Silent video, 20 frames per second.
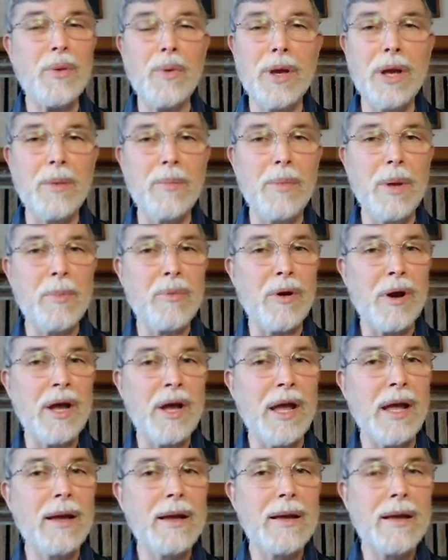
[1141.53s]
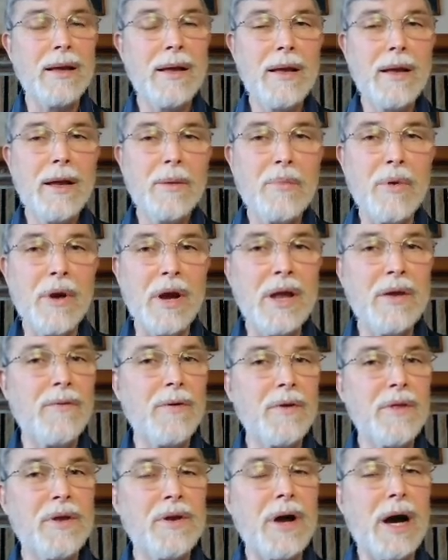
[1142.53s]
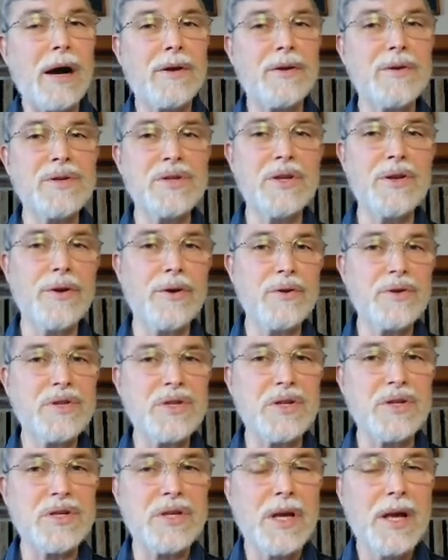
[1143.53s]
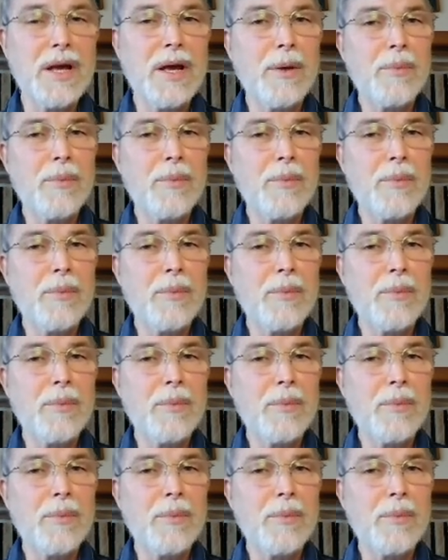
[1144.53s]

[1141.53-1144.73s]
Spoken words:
we can be praying for the doctors and nurses,